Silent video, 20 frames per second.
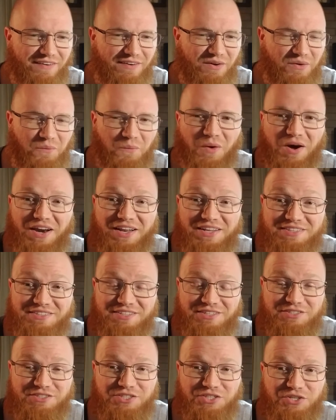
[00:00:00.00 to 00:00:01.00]
wanted to
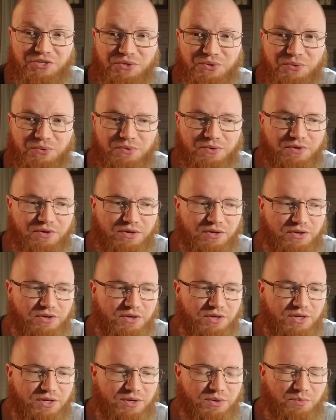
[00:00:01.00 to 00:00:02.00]
do
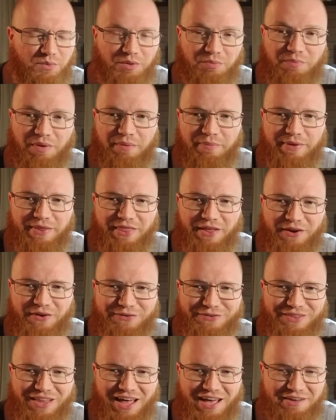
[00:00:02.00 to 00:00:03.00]
with maybe their
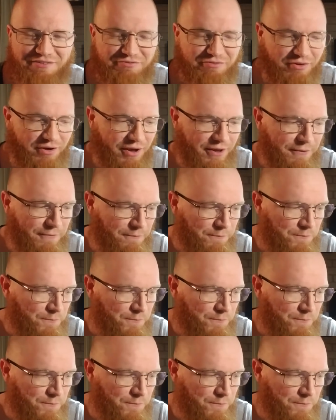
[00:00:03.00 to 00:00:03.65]
life, right?